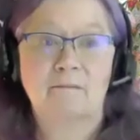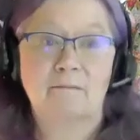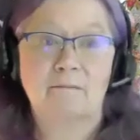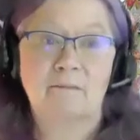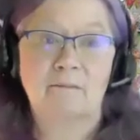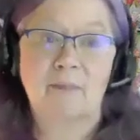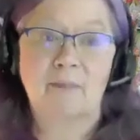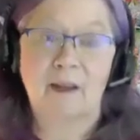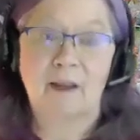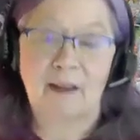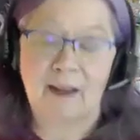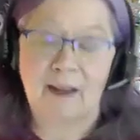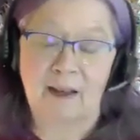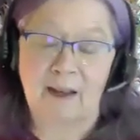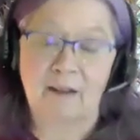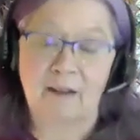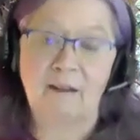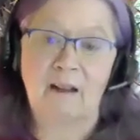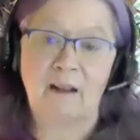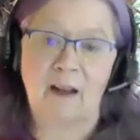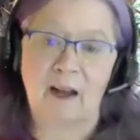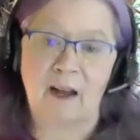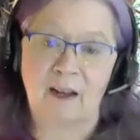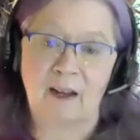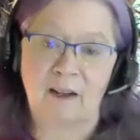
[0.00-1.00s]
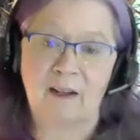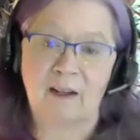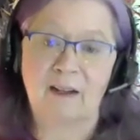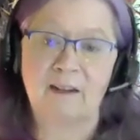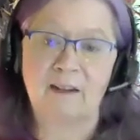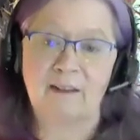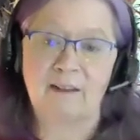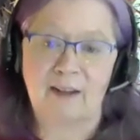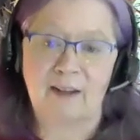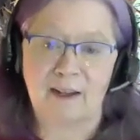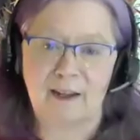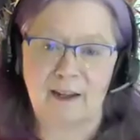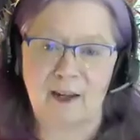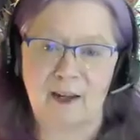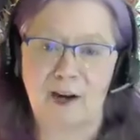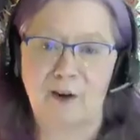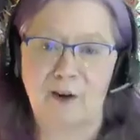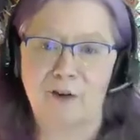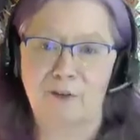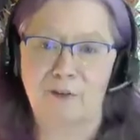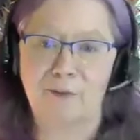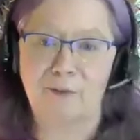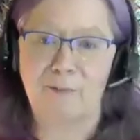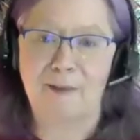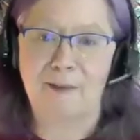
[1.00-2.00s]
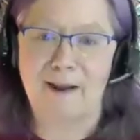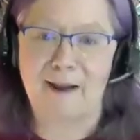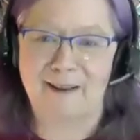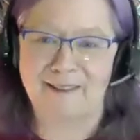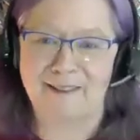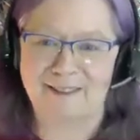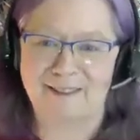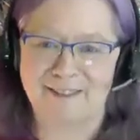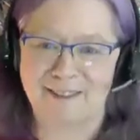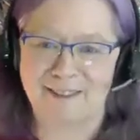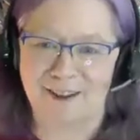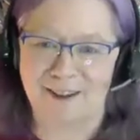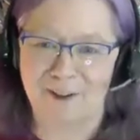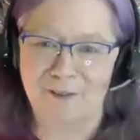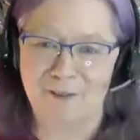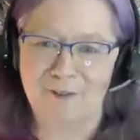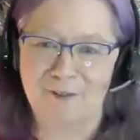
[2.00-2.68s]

again, kindly take care of myself,